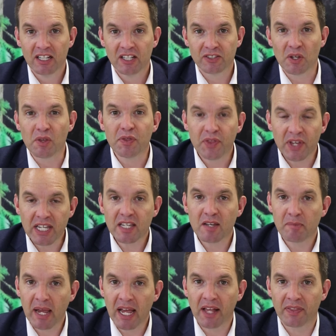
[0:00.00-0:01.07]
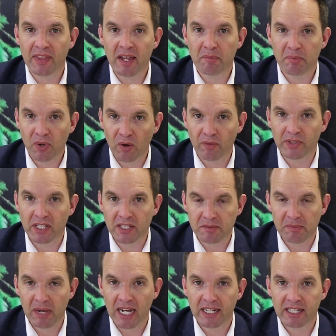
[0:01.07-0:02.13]
So think about that
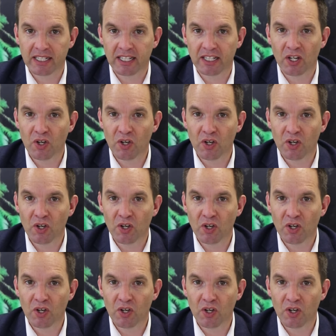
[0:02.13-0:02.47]
provenance marketing.